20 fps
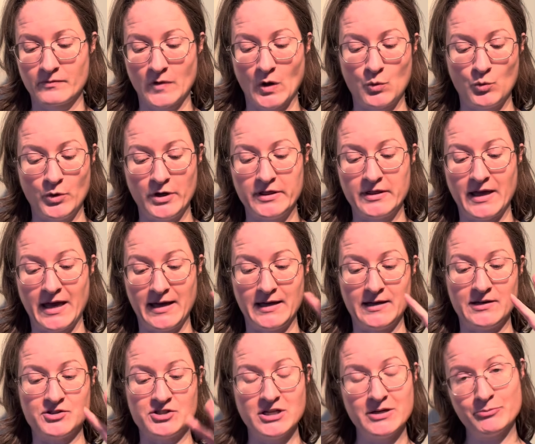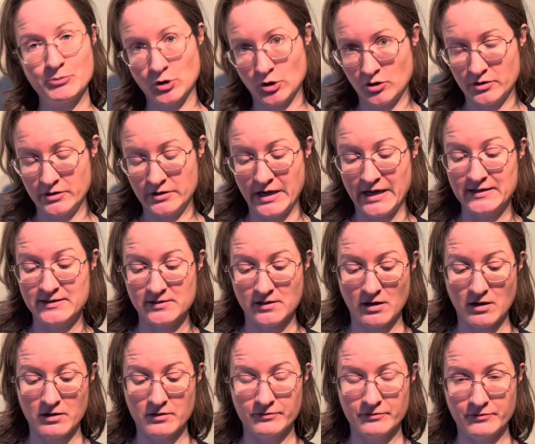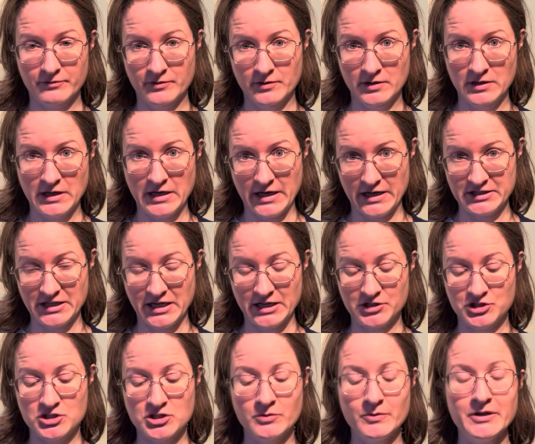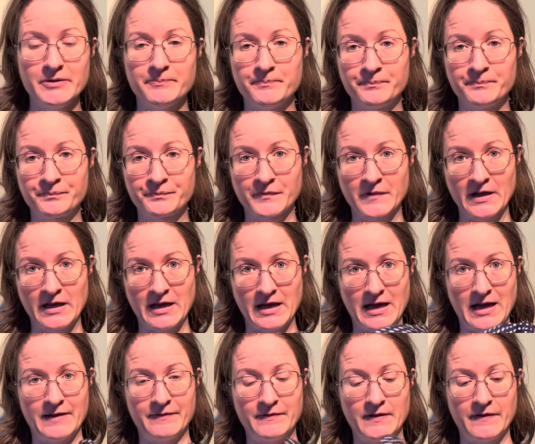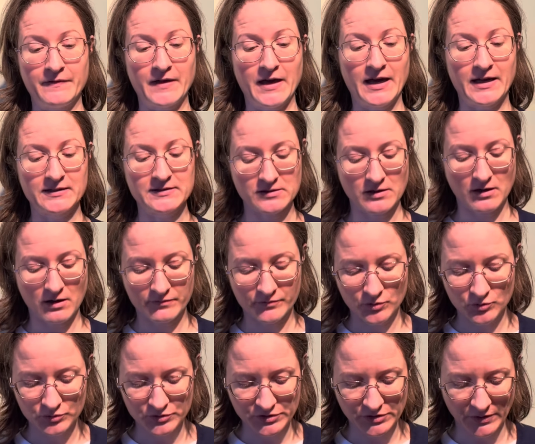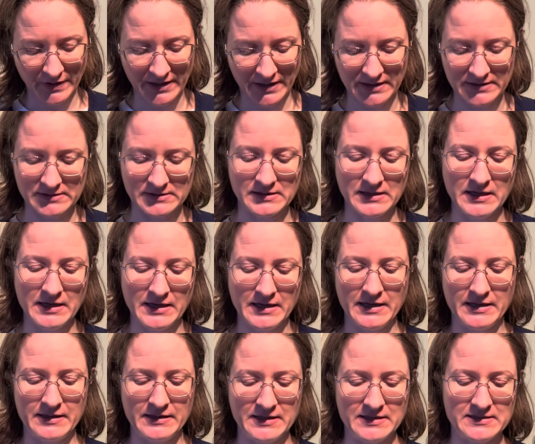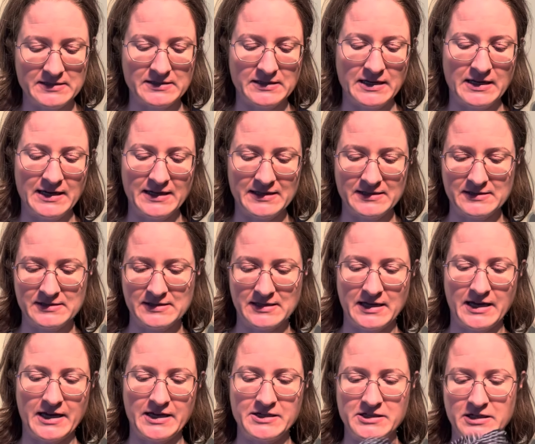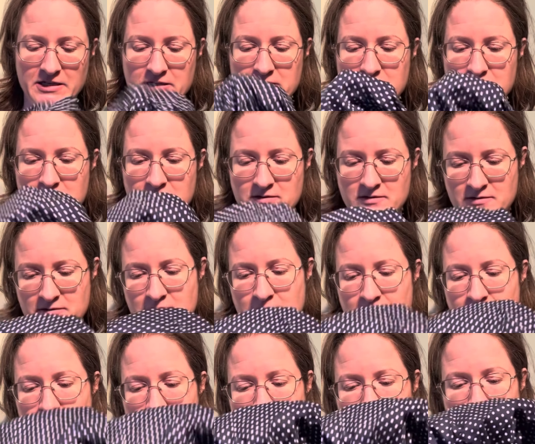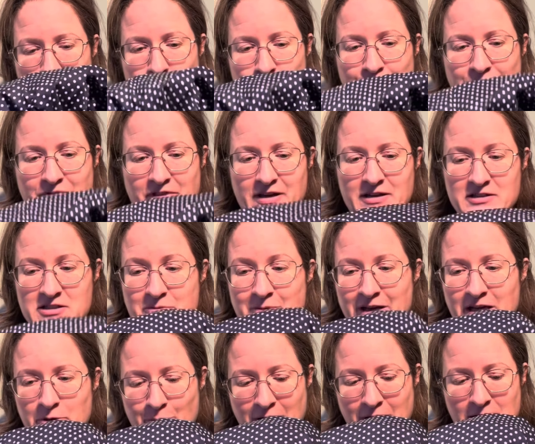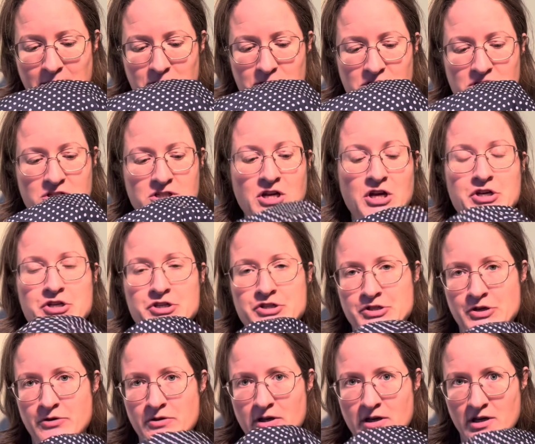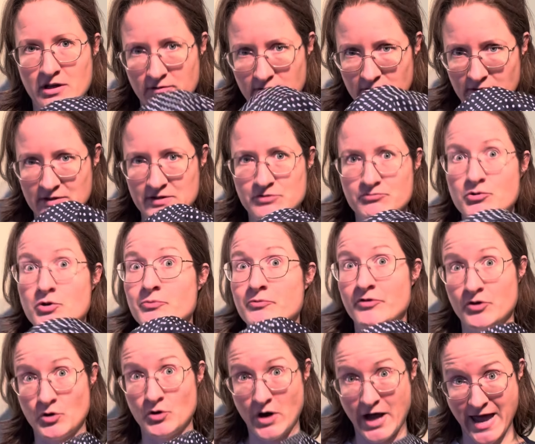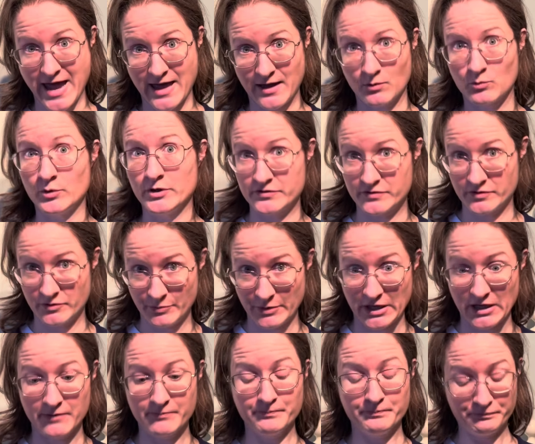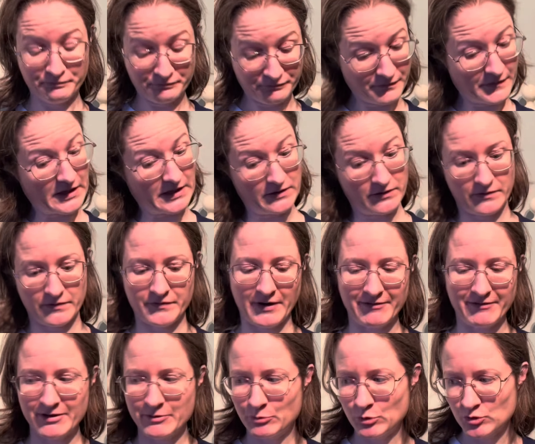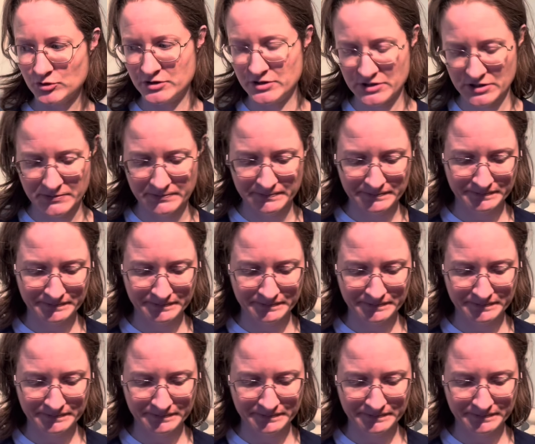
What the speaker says: with a cheap cotton headscarf attached to it, and then the headscarf also has this elasticated thing to make a pouch so that there's room for your hair, which for me is very important.